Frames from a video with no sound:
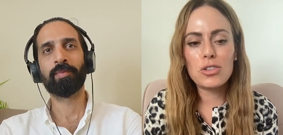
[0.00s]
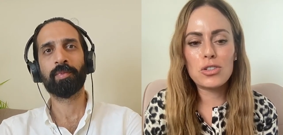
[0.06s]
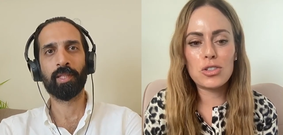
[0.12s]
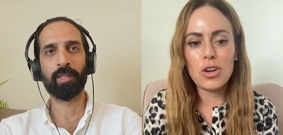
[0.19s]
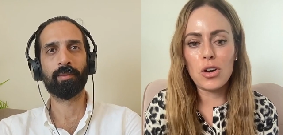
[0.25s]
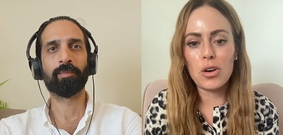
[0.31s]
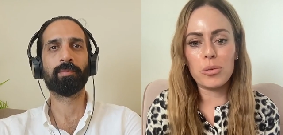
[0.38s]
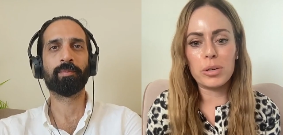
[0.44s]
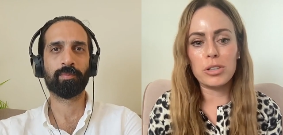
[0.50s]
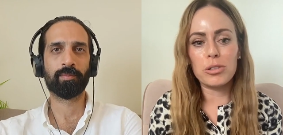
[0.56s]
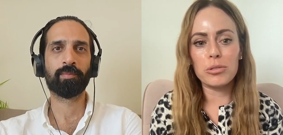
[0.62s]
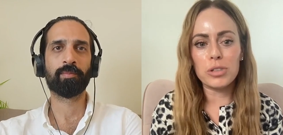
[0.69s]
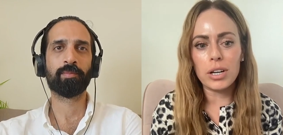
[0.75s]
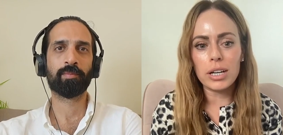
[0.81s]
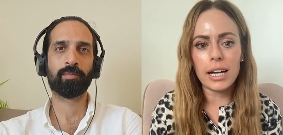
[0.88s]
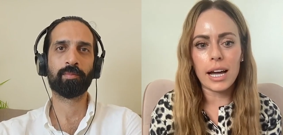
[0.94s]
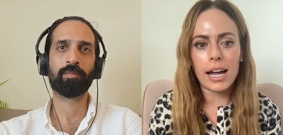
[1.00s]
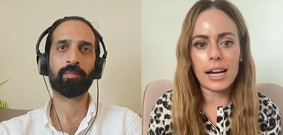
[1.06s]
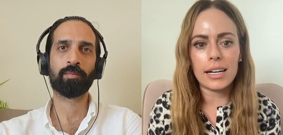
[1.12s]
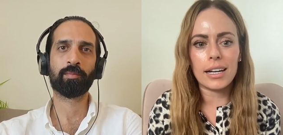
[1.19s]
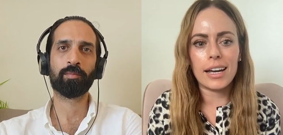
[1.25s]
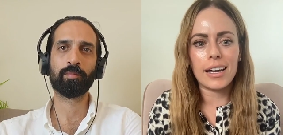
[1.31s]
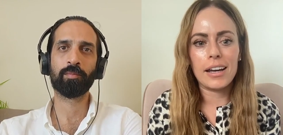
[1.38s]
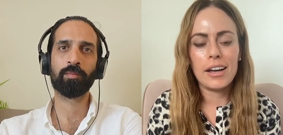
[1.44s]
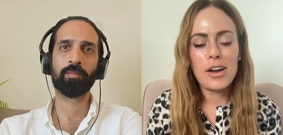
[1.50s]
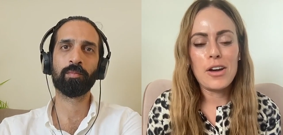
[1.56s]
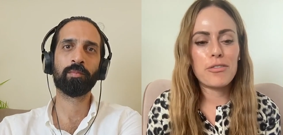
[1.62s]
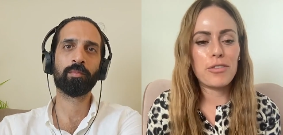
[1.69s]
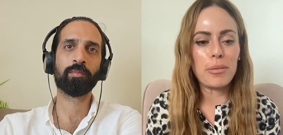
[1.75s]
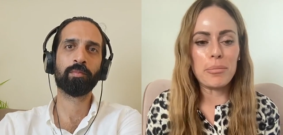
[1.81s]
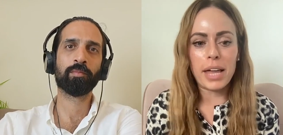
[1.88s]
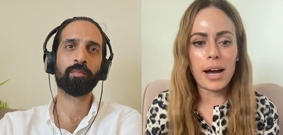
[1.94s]
Speaker 1: Yeah. So when you look at it
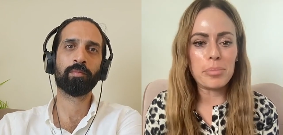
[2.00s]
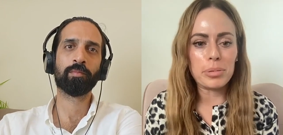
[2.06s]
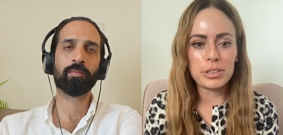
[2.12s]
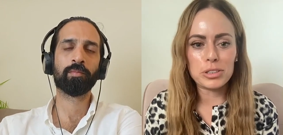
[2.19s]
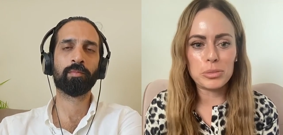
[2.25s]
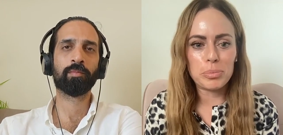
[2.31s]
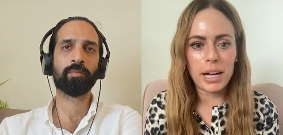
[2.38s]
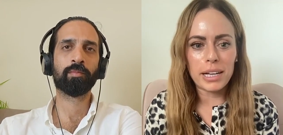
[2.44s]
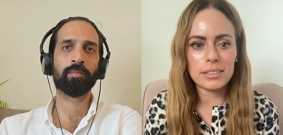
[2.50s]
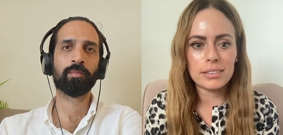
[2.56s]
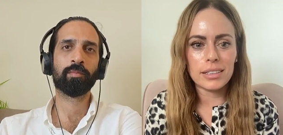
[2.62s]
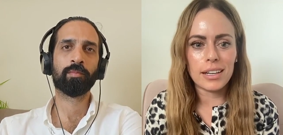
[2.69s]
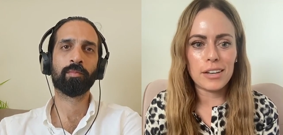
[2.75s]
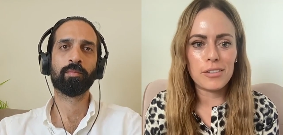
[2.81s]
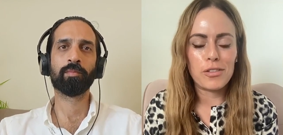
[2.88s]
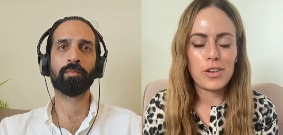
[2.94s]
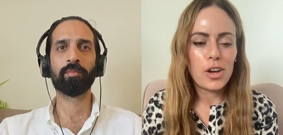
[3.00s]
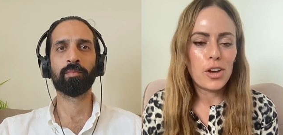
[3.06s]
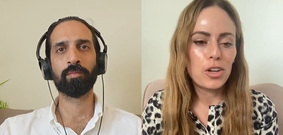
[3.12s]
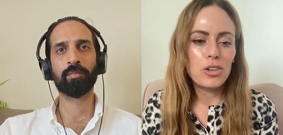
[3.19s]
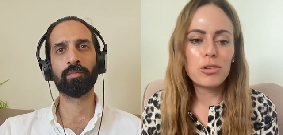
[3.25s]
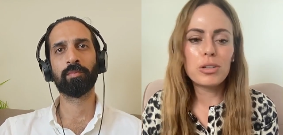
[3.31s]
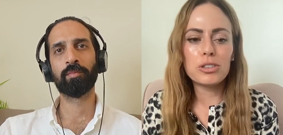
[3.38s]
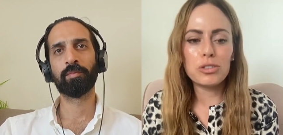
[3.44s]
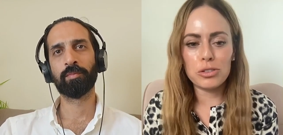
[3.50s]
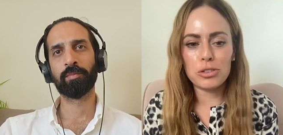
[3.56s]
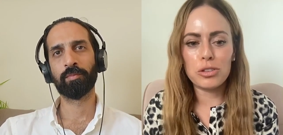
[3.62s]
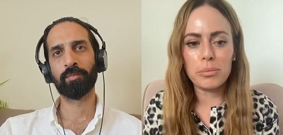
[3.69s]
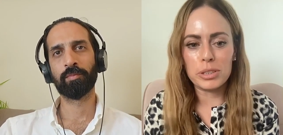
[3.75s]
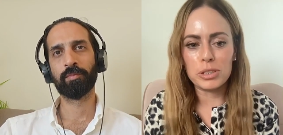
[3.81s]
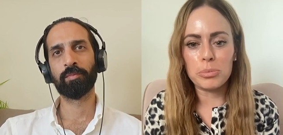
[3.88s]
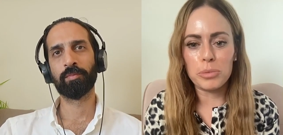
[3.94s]
from that perspective, you can do
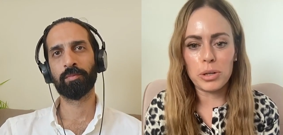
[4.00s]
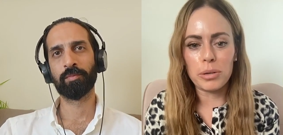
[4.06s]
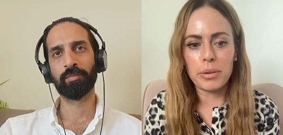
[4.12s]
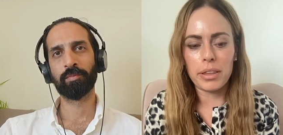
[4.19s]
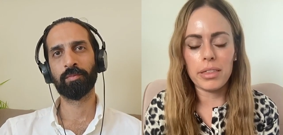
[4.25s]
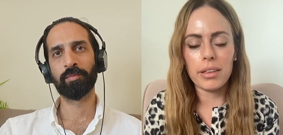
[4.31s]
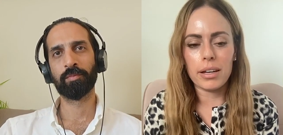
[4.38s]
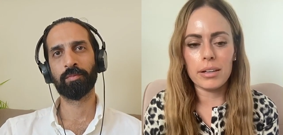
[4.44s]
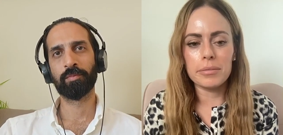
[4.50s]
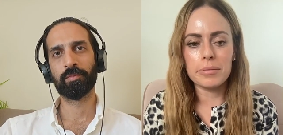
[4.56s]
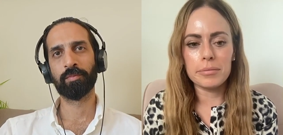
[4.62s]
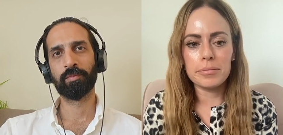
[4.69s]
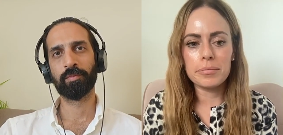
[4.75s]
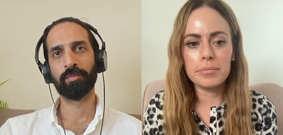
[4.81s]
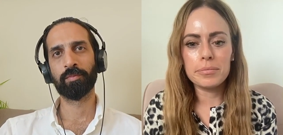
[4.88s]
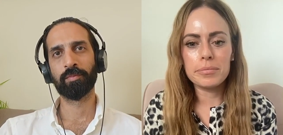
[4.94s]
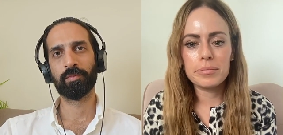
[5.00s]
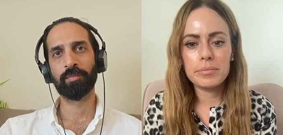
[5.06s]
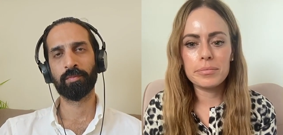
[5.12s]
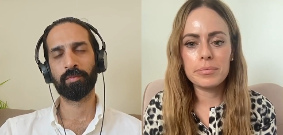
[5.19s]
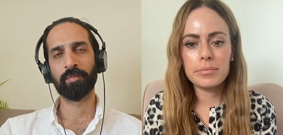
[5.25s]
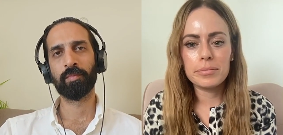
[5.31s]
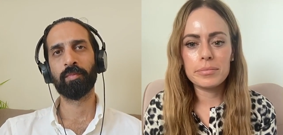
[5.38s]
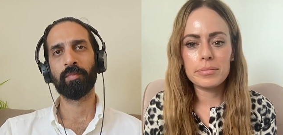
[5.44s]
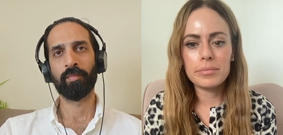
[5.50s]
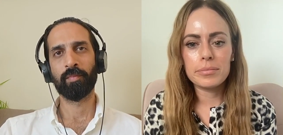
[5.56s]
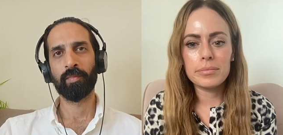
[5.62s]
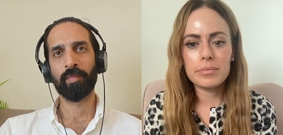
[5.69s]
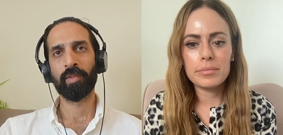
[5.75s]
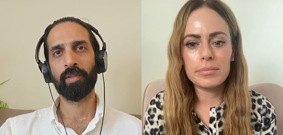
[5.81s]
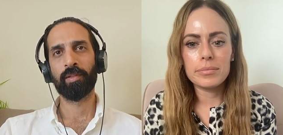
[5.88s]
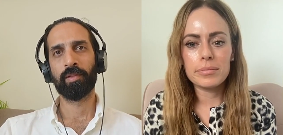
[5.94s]
so much more with
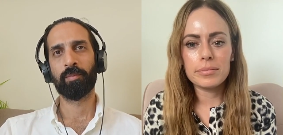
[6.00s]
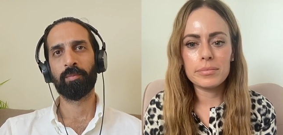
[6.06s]
it.